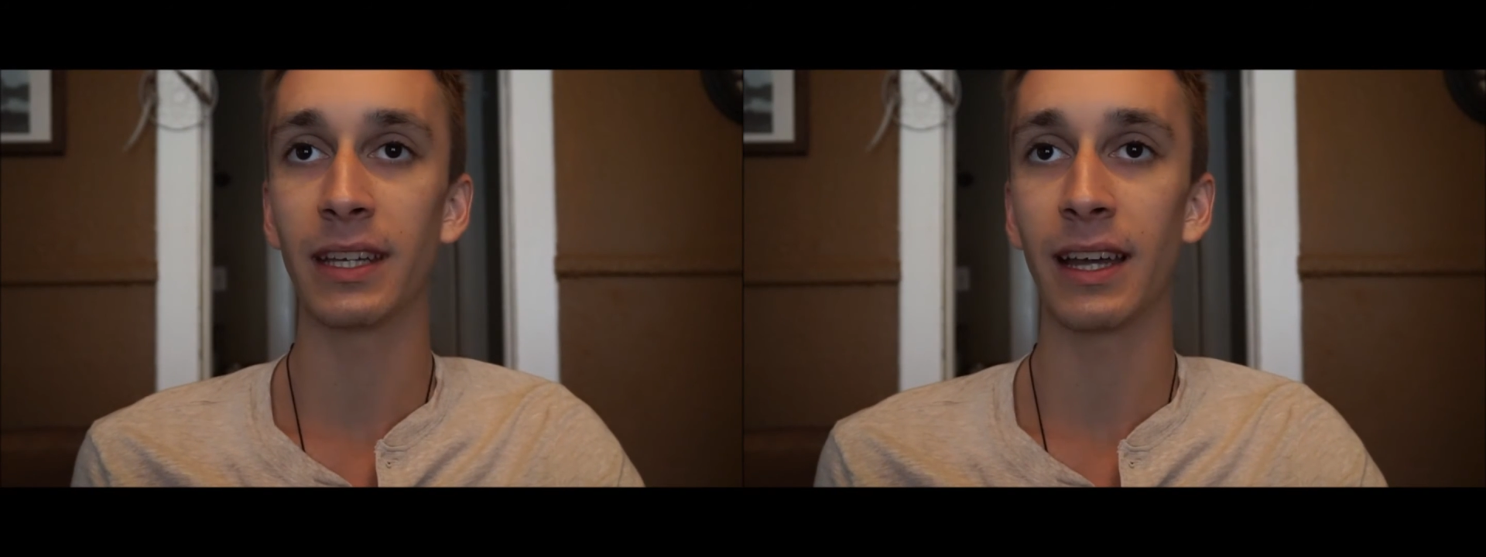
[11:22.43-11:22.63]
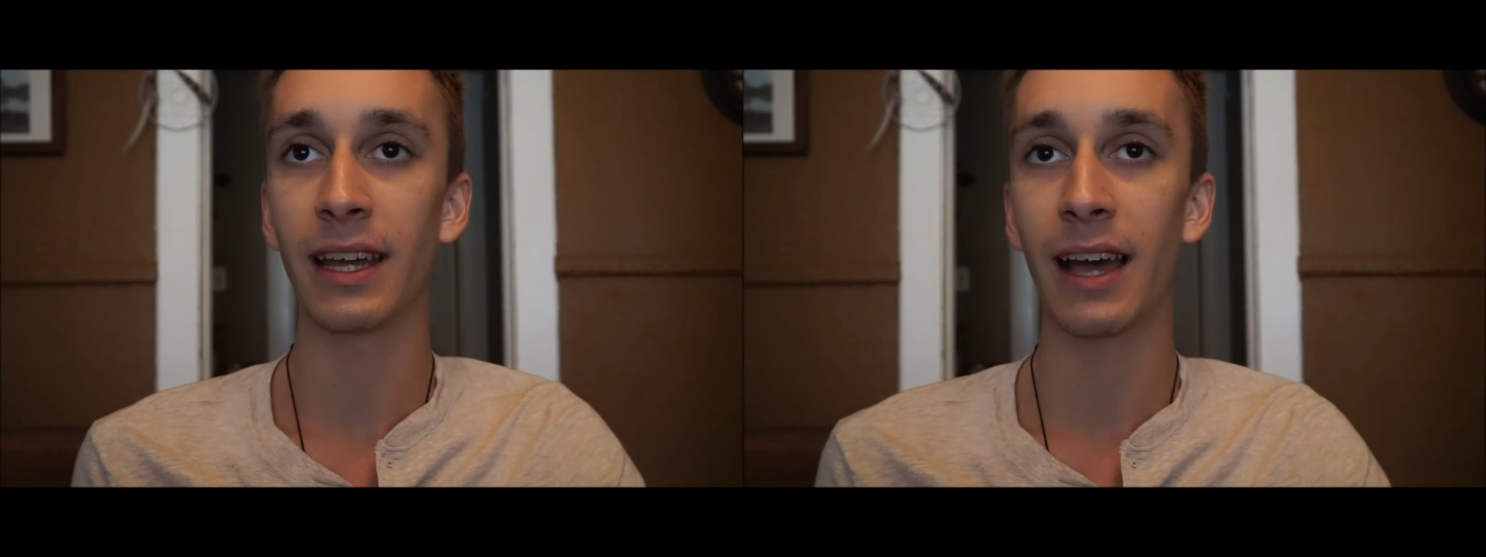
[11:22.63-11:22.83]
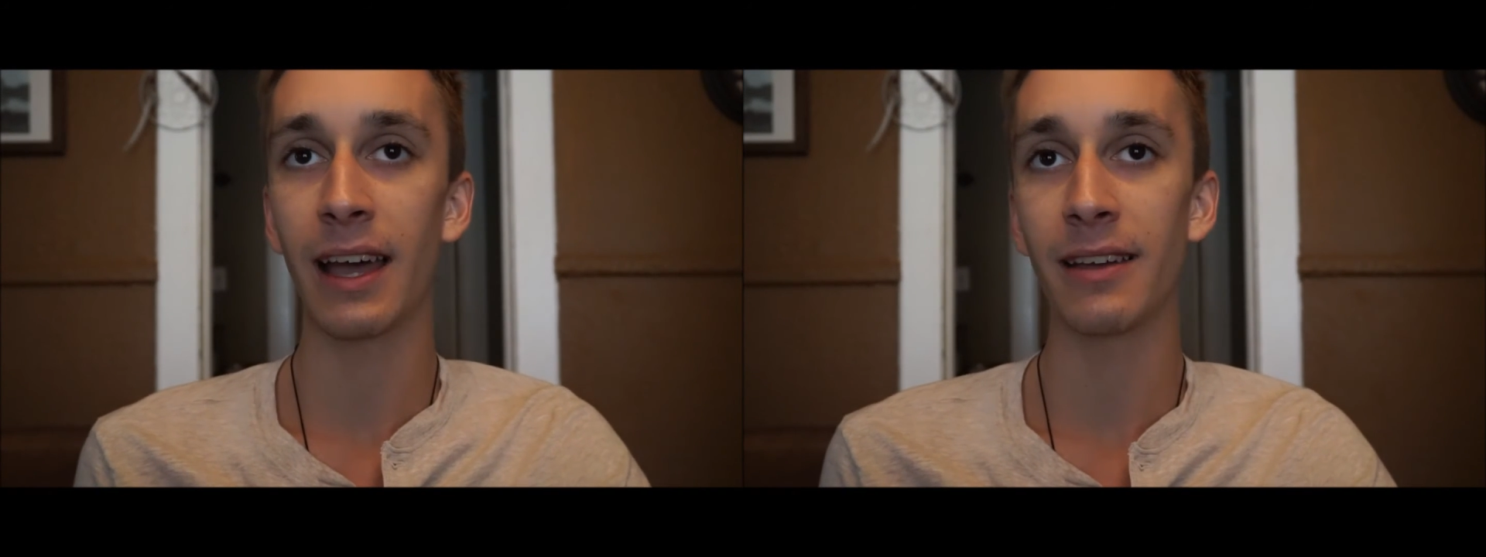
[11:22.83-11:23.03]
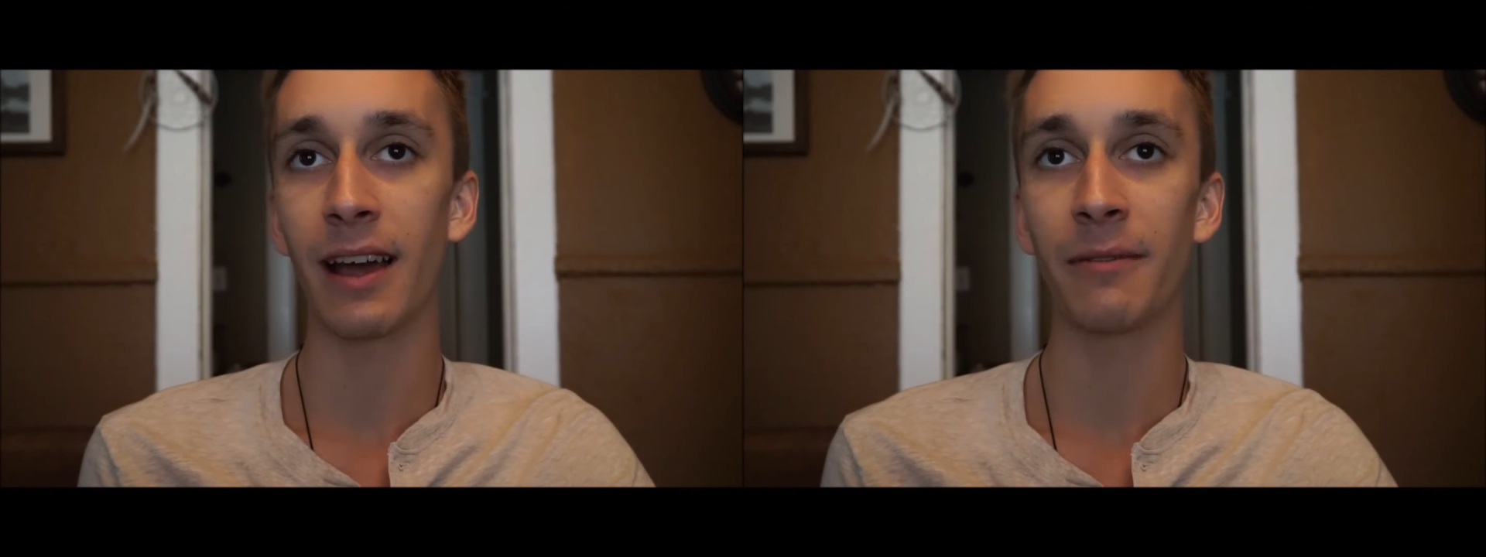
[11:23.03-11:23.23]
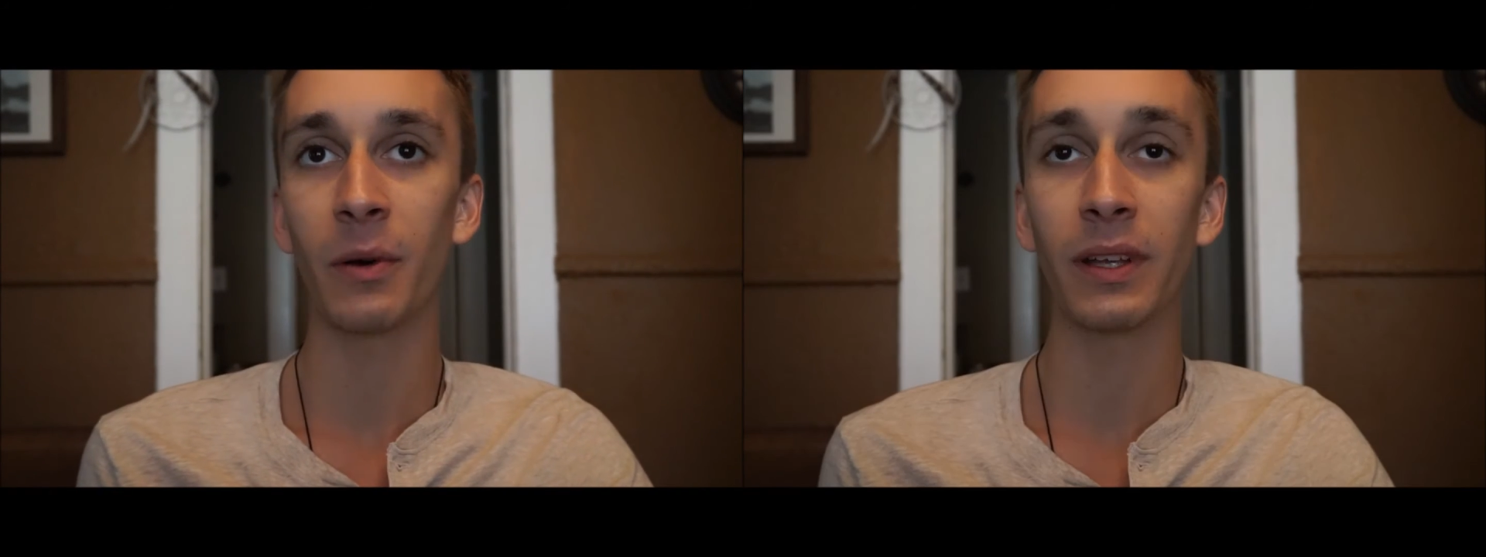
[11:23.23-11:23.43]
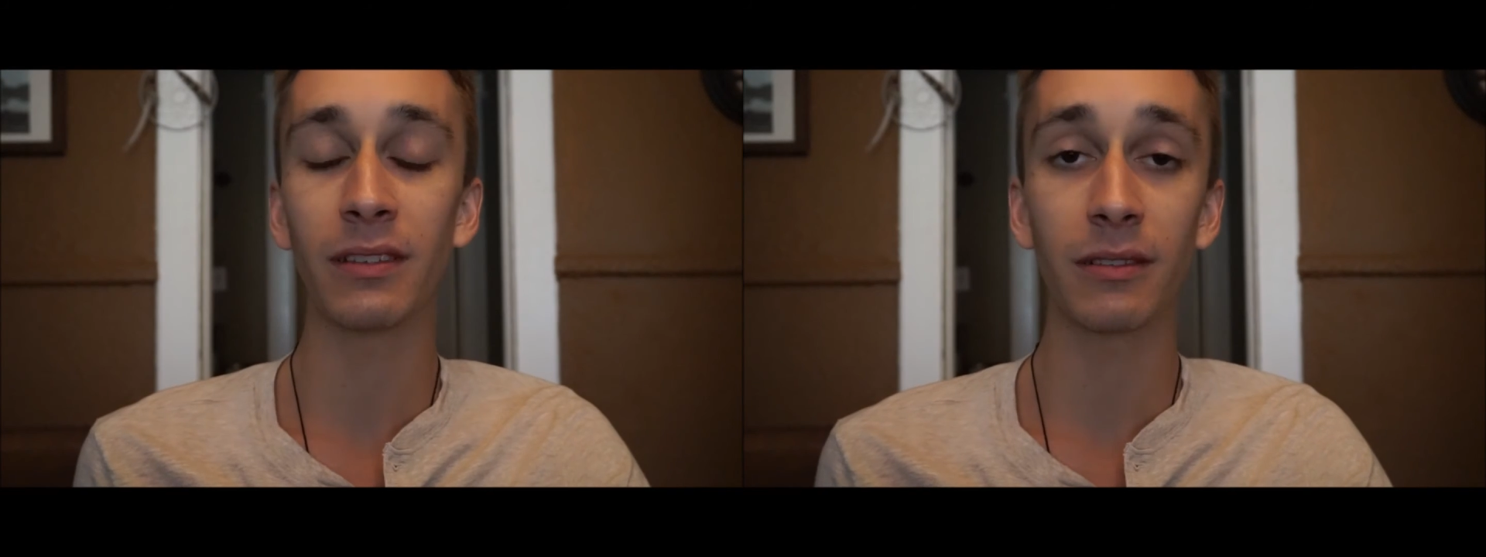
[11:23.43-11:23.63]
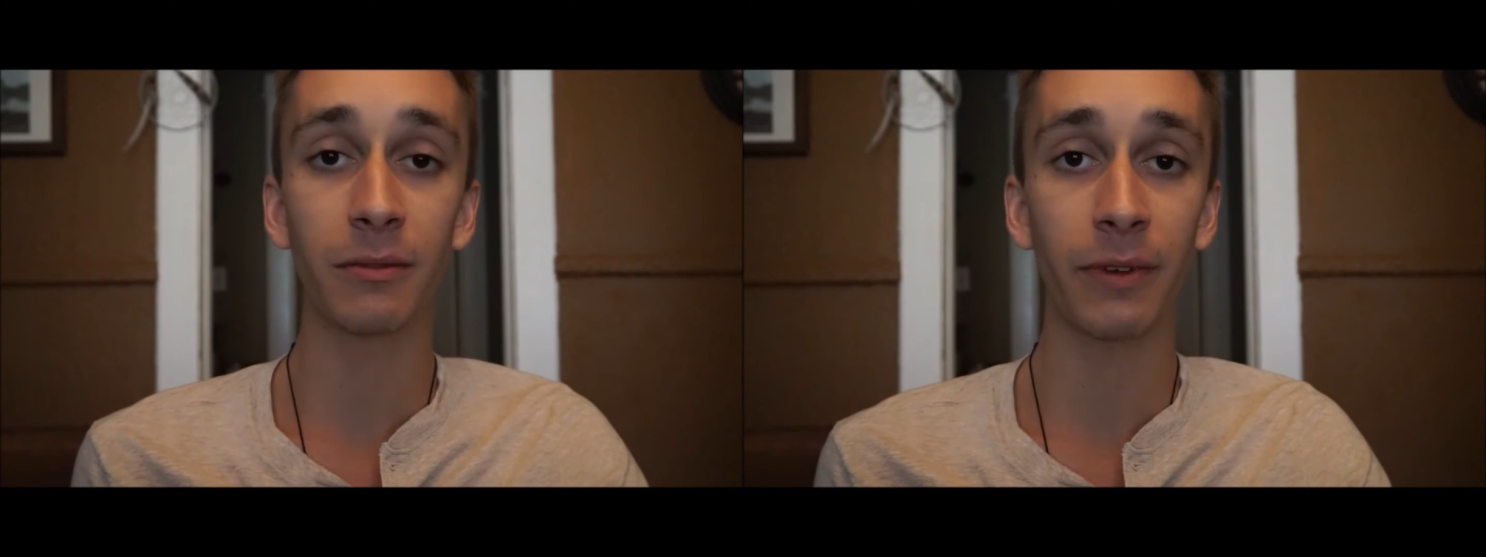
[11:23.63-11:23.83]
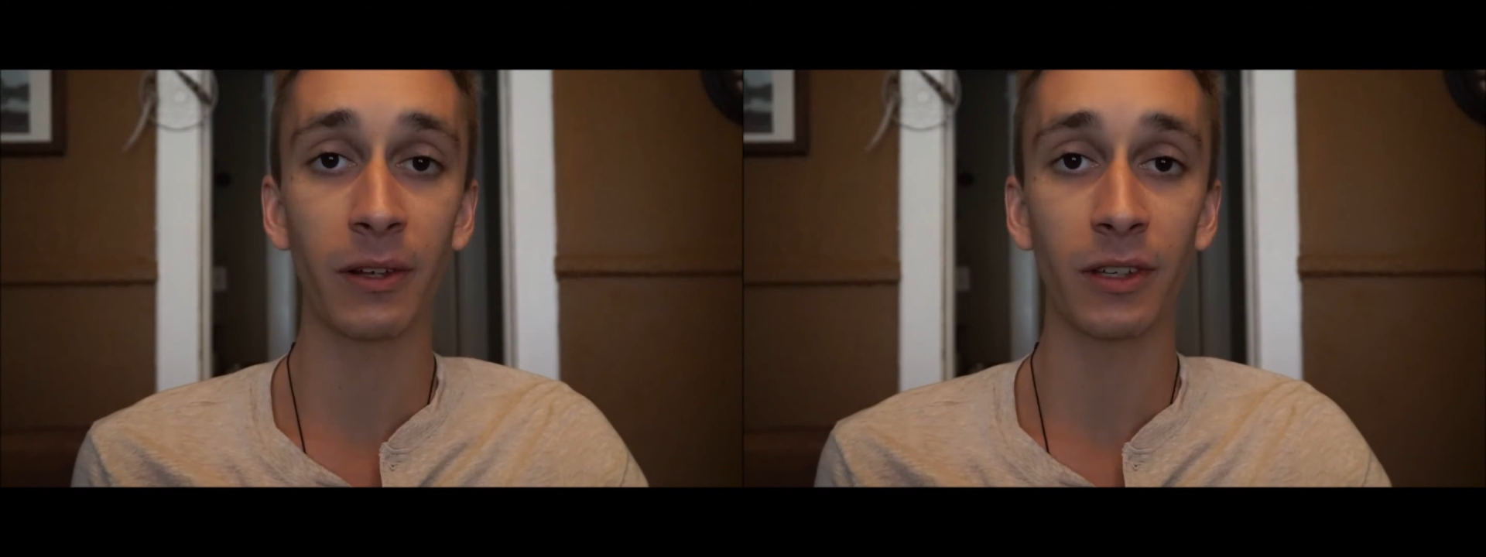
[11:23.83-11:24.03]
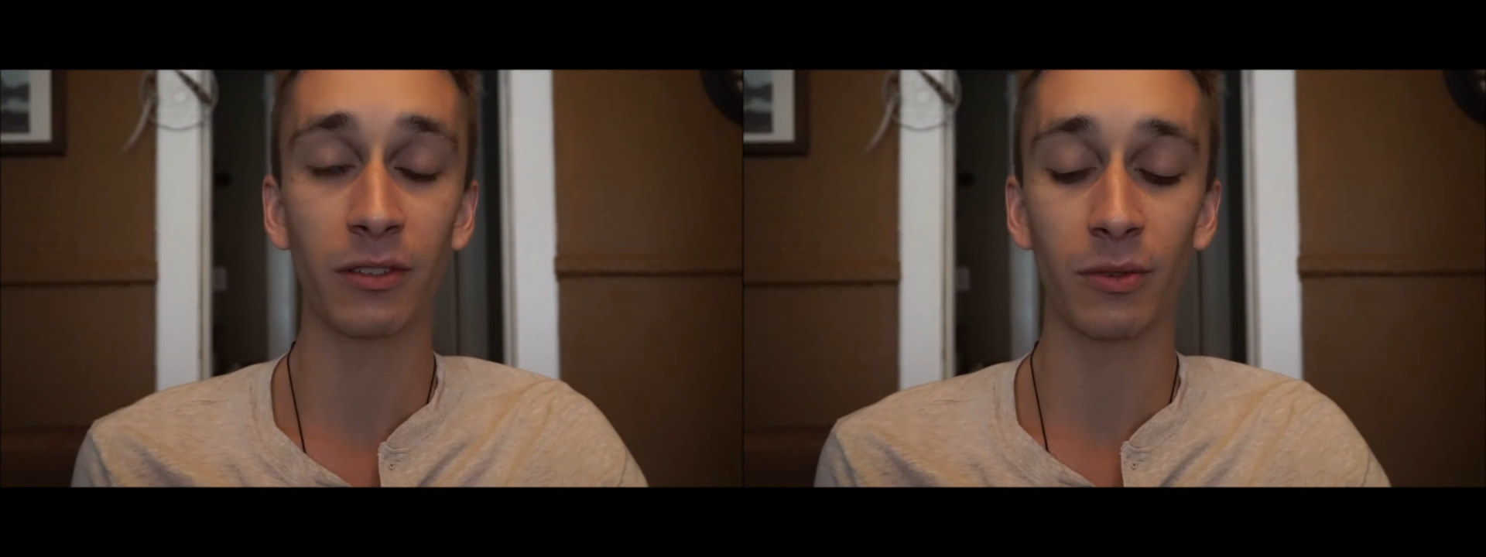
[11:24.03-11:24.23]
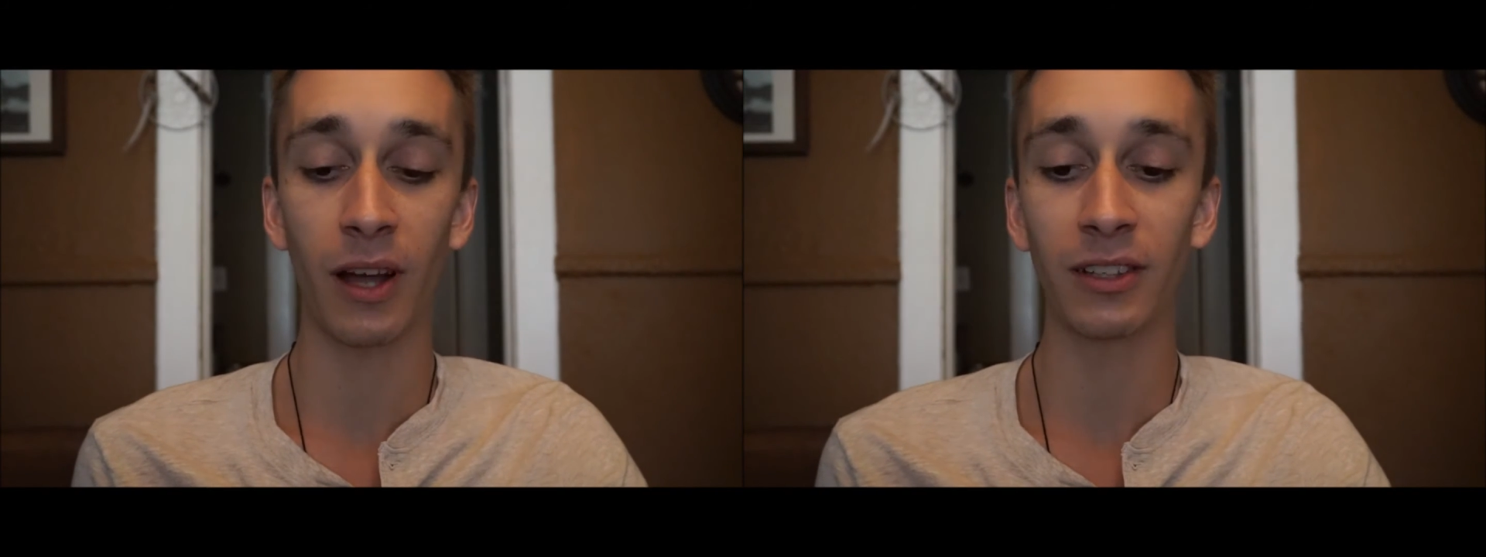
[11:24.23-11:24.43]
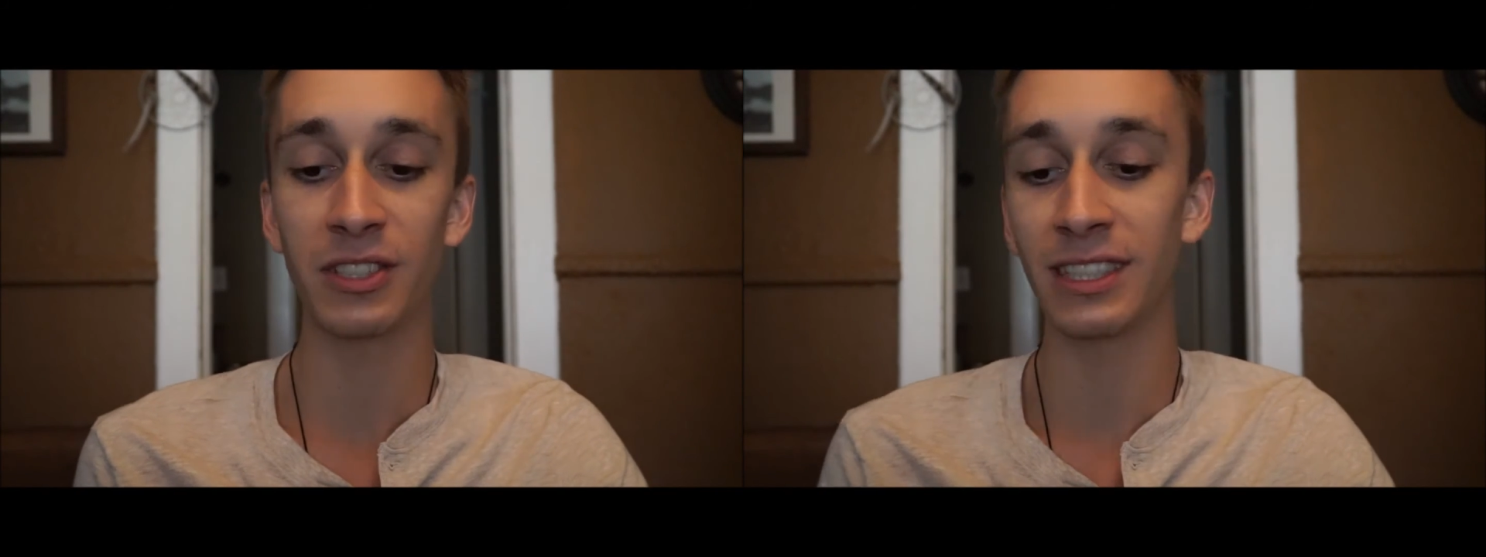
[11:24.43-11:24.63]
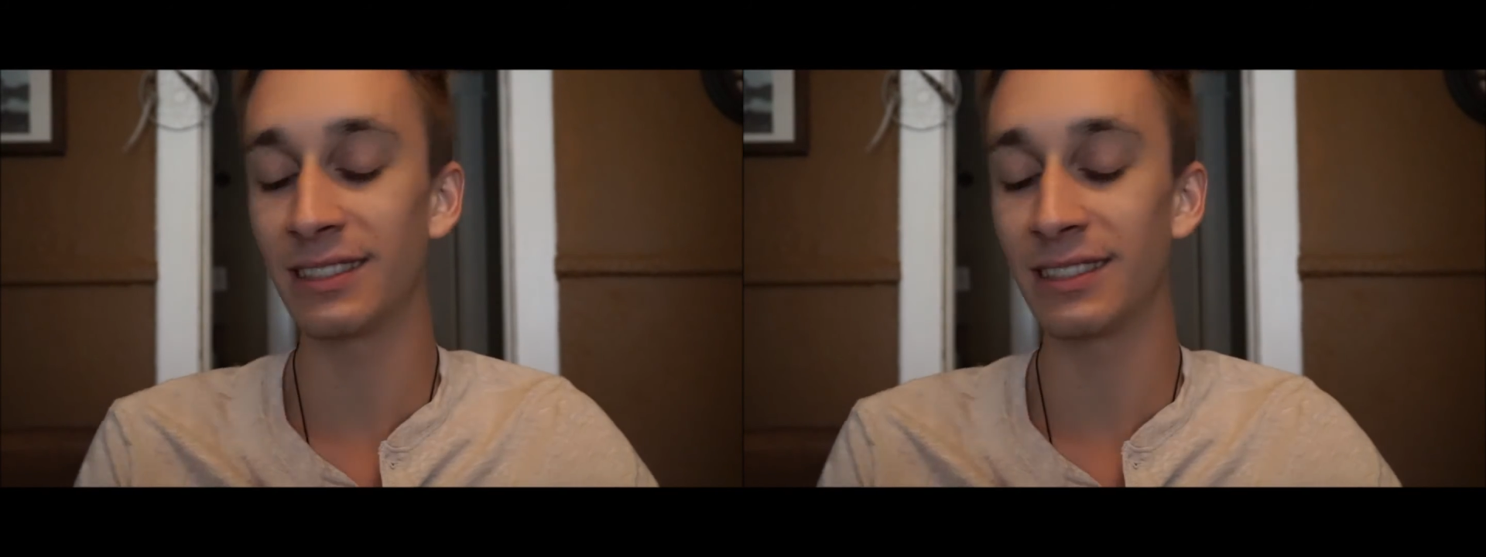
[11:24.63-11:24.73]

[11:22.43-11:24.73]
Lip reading: And I've always felt astrology